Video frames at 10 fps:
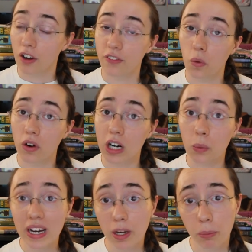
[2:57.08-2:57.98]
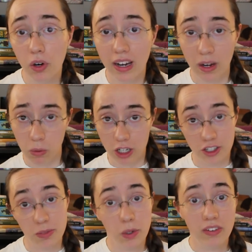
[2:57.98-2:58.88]
For read a book and watch
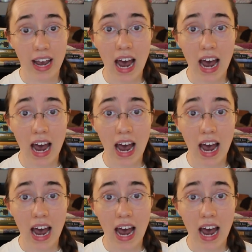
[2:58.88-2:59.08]
its movie